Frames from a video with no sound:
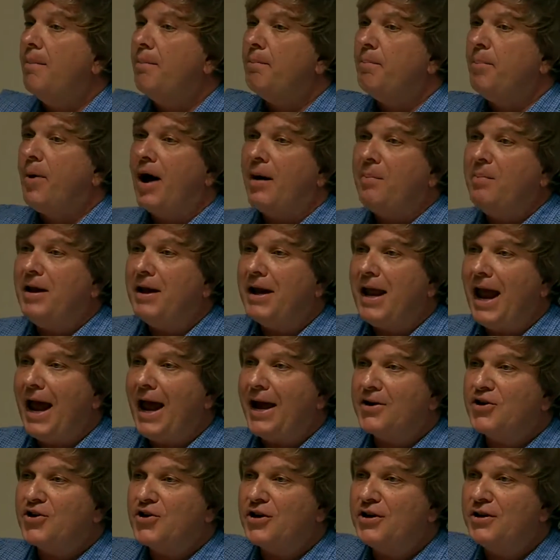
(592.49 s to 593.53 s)
Public
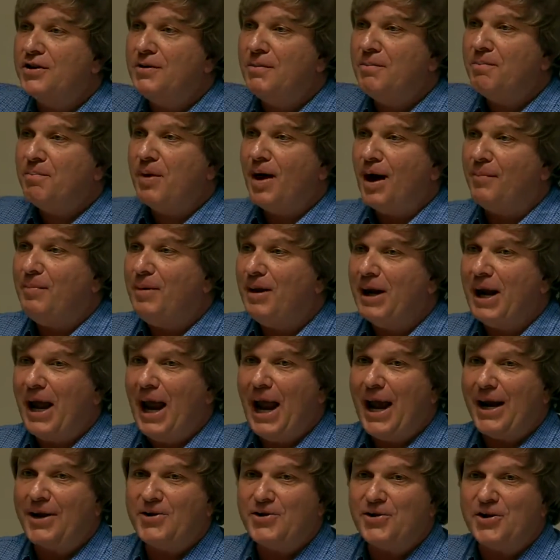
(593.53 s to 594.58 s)
action, public
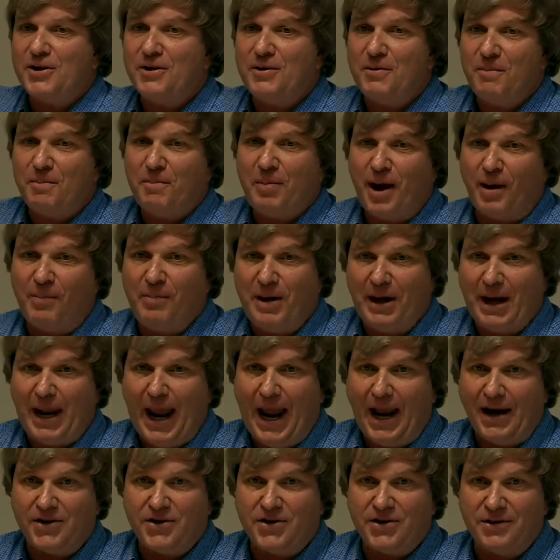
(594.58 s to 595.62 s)
action, public
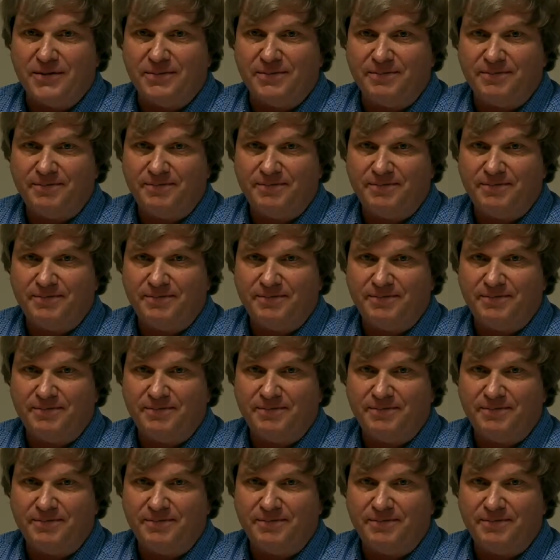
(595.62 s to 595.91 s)
action.